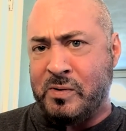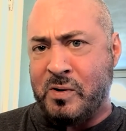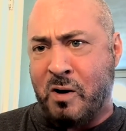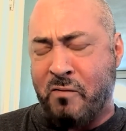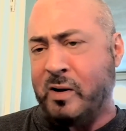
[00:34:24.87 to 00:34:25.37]

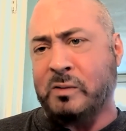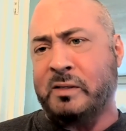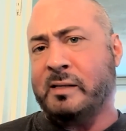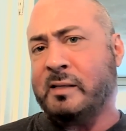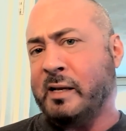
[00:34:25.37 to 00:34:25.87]
overdose
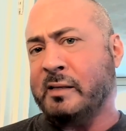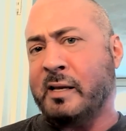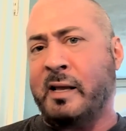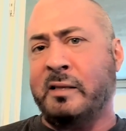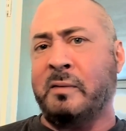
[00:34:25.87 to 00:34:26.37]
these things
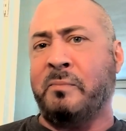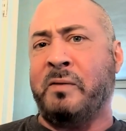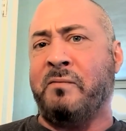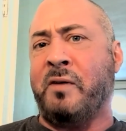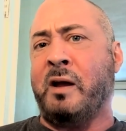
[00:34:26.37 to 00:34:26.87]
and to be
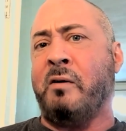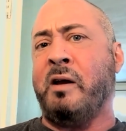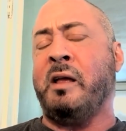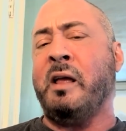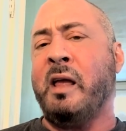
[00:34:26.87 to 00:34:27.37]

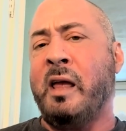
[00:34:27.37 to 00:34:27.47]
very